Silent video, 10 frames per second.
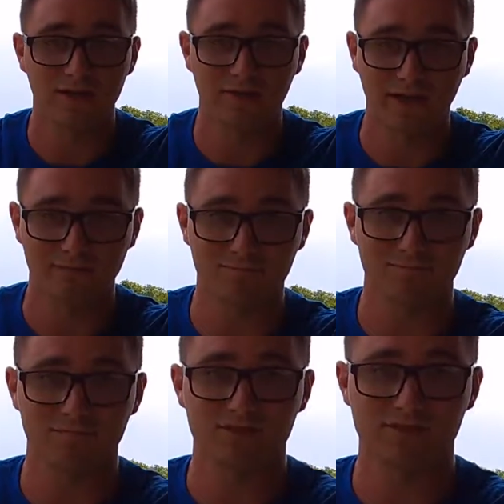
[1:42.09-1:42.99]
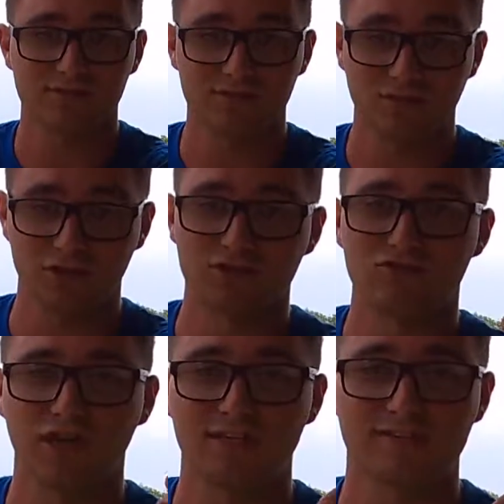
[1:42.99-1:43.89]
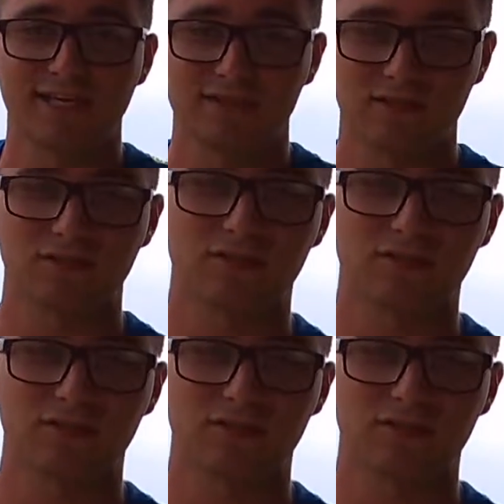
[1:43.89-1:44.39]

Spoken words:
and when you try and set the hook,